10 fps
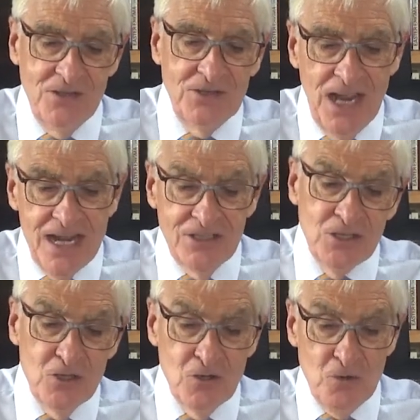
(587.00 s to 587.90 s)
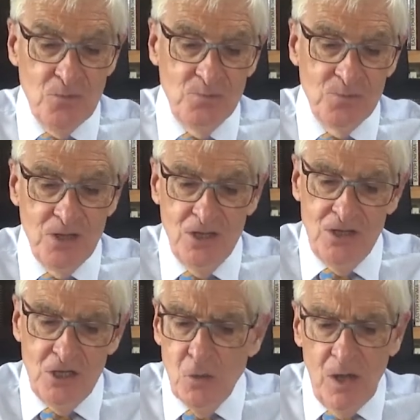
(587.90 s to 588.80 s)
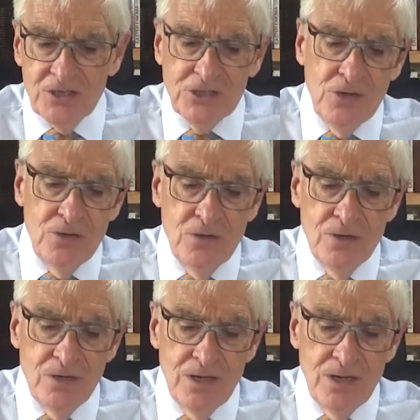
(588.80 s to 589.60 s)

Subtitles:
Day 2, "You are so